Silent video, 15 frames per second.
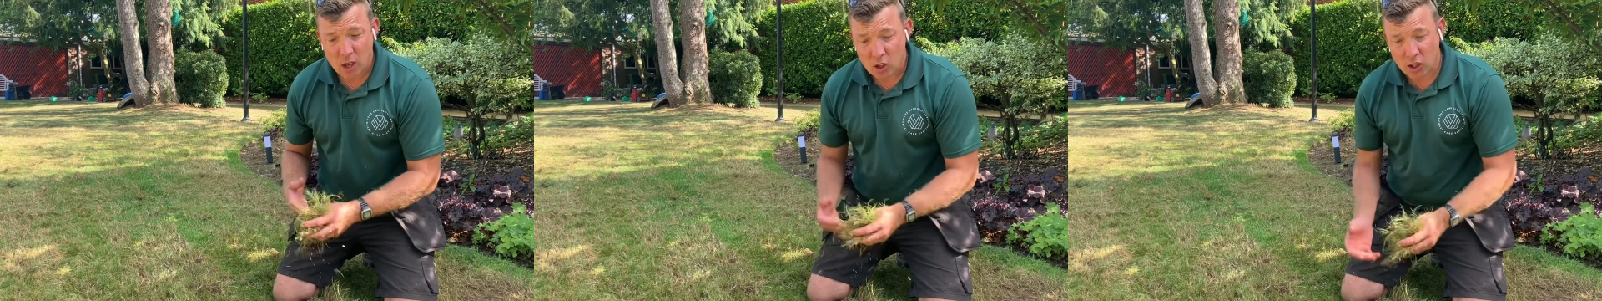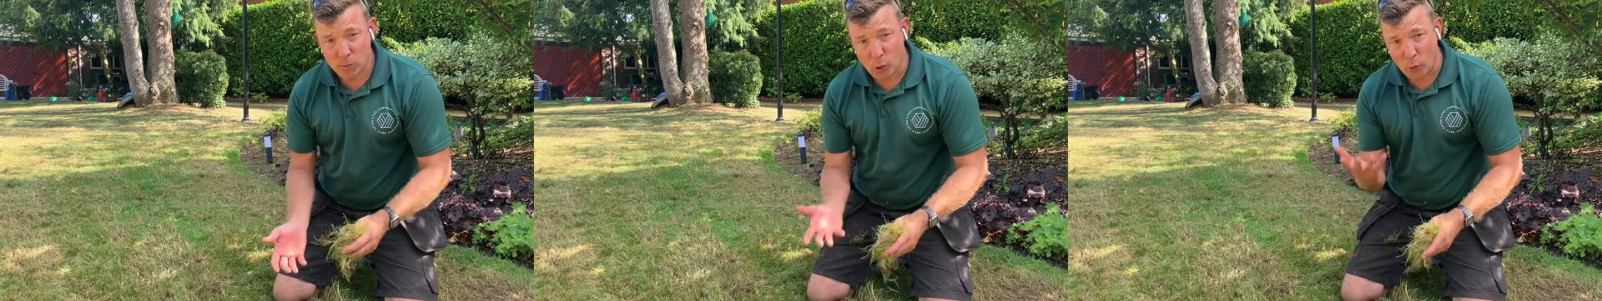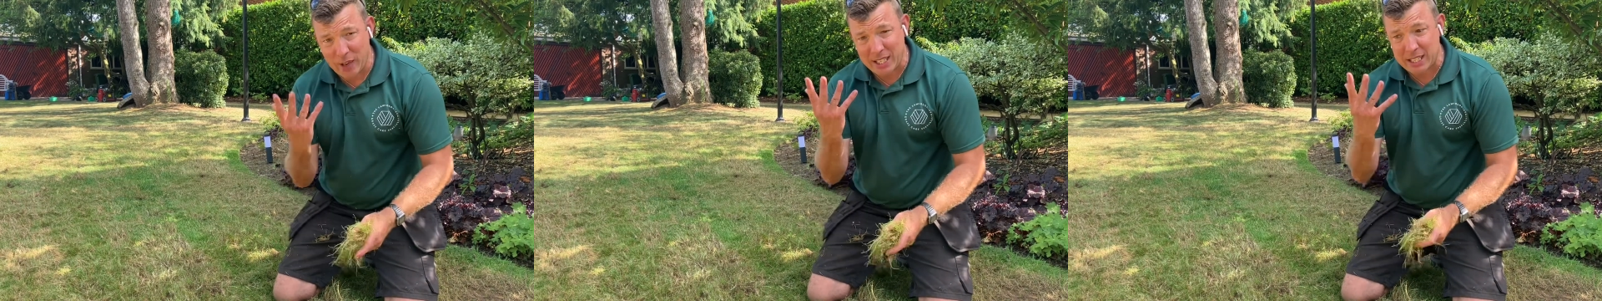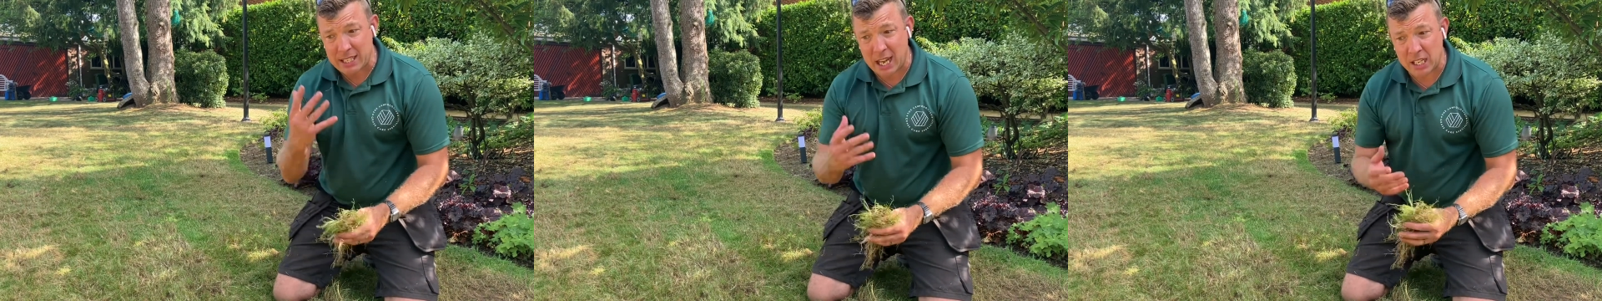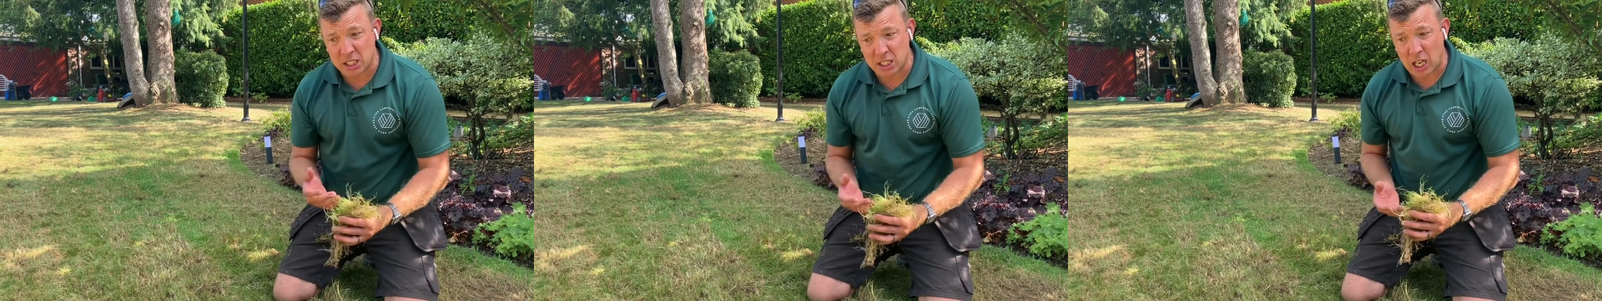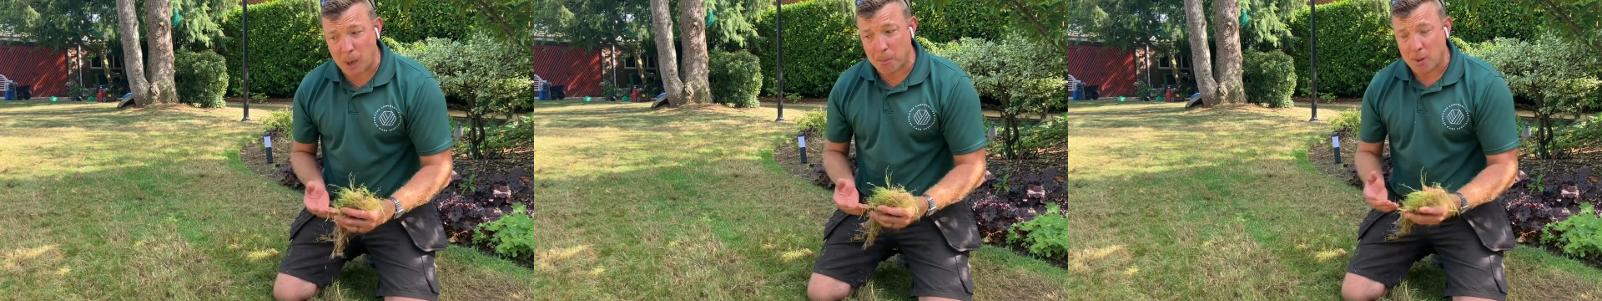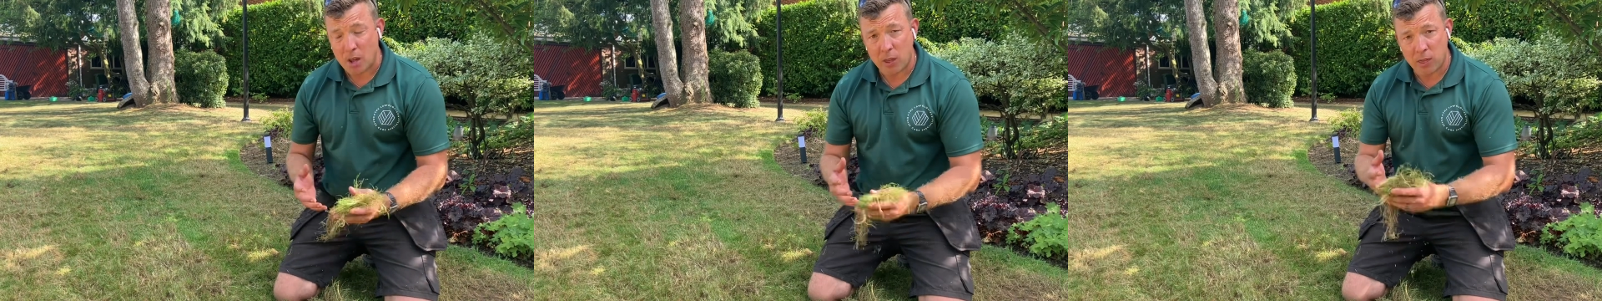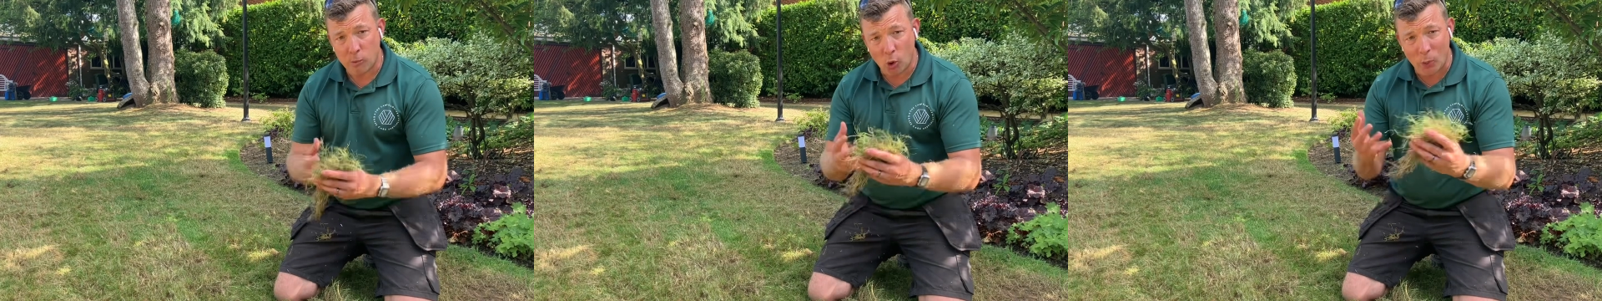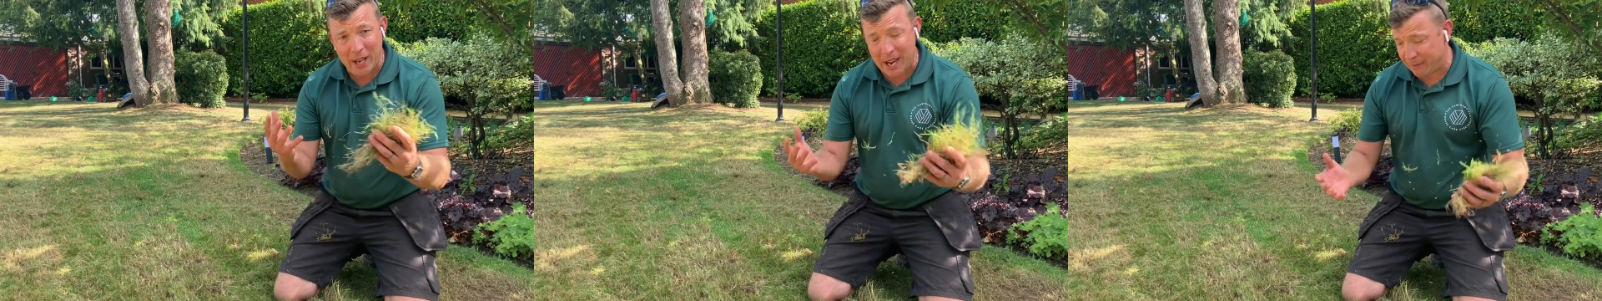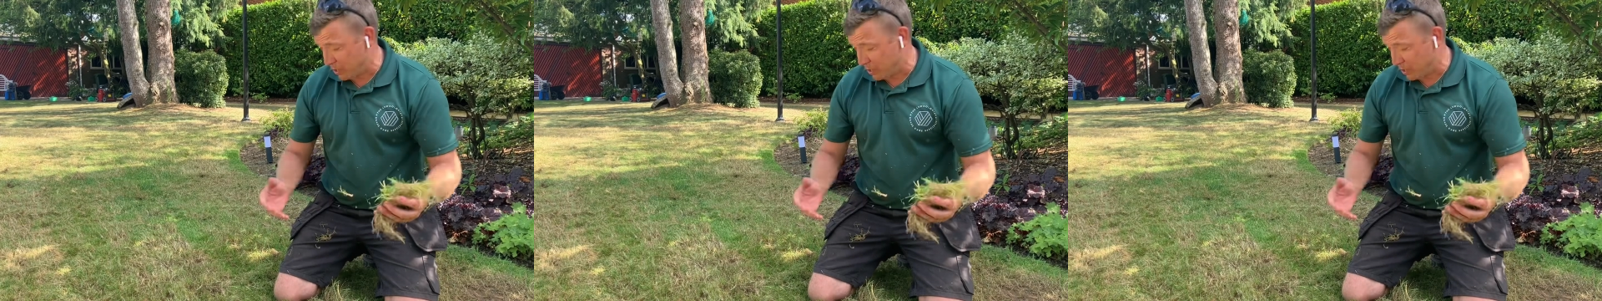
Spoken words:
the more it stands up, the more we have